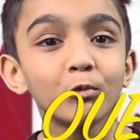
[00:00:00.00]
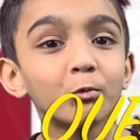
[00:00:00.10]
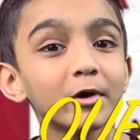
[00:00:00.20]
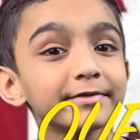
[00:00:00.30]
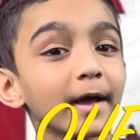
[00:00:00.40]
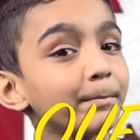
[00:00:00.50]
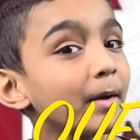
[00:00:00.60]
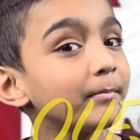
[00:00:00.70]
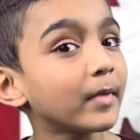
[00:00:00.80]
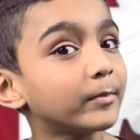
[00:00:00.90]
What type
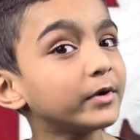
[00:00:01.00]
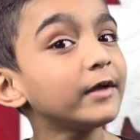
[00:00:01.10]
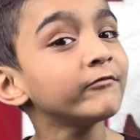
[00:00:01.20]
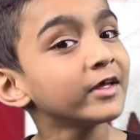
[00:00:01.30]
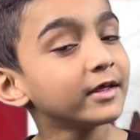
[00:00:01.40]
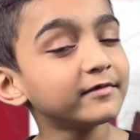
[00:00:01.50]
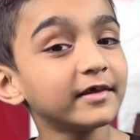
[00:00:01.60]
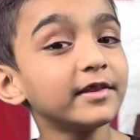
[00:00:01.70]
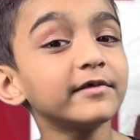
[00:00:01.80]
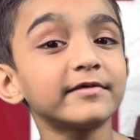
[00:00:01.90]
of maple leaf is
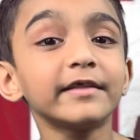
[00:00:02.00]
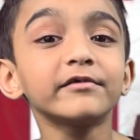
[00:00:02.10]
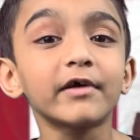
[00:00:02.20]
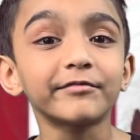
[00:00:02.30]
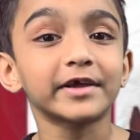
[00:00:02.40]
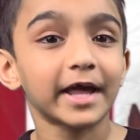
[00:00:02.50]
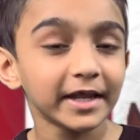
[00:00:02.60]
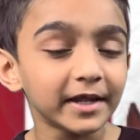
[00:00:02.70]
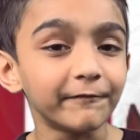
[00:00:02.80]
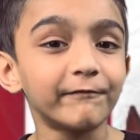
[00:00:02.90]
in the center of the
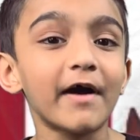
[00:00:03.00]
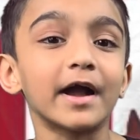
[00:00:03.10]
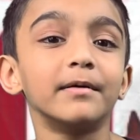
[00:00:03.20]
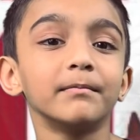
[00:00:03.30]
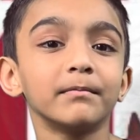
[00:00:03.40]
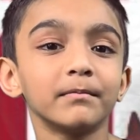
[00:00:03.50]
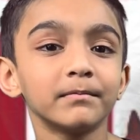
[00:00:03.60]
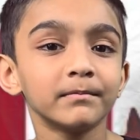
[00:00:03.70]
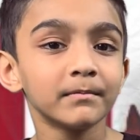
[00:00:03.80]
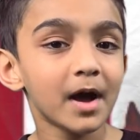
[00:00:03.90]
Canadian flag?
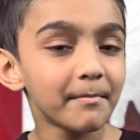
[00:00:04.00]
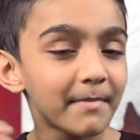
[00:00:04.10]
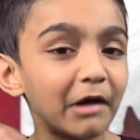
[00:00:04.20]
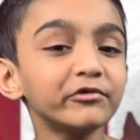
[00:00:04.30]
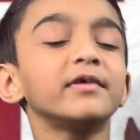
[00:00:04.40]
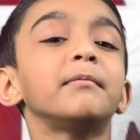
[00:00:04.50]
A mountain